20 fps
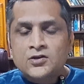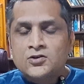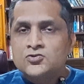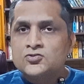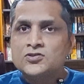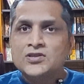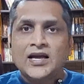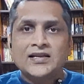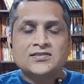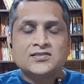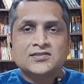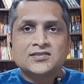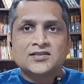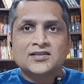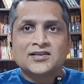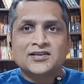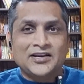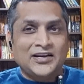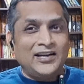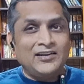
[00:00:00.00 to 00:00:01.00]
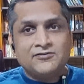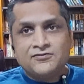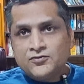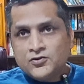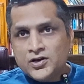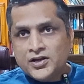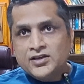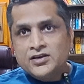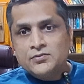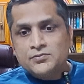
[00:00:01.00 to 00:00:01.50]
So that's great
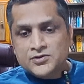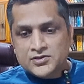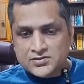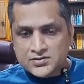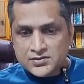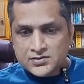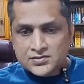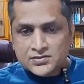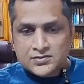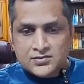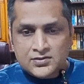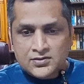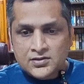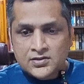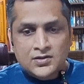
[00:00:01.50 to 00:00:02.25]
for any business.